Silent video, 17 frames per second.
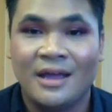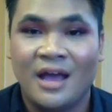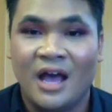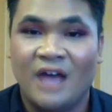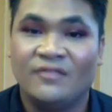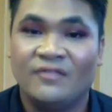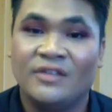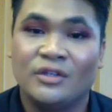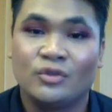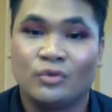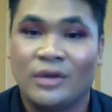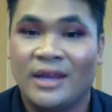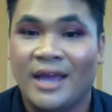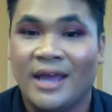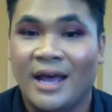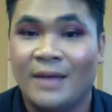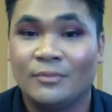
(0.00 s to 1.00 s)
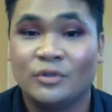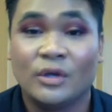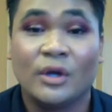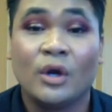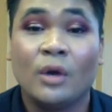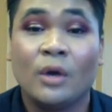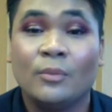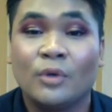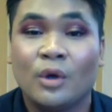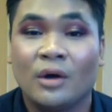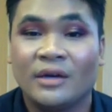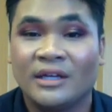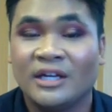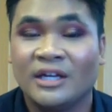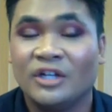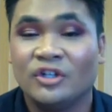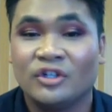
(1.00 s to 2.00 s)
of this recap. So I hope you all can
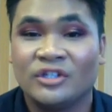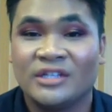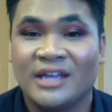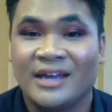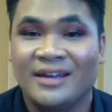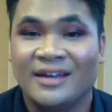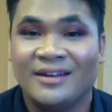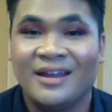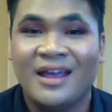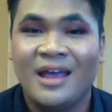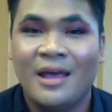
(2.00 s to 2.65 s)
understand.